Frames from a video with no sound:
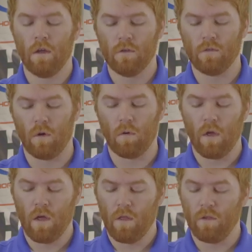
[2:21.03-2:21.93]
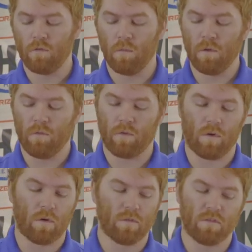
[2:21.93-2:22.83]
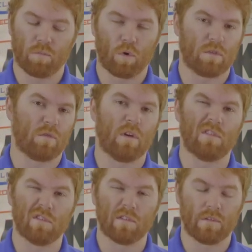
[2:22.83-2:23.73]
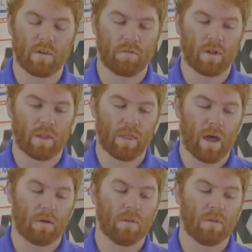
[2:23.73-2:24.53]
So this would be for sports racers, stuff like that.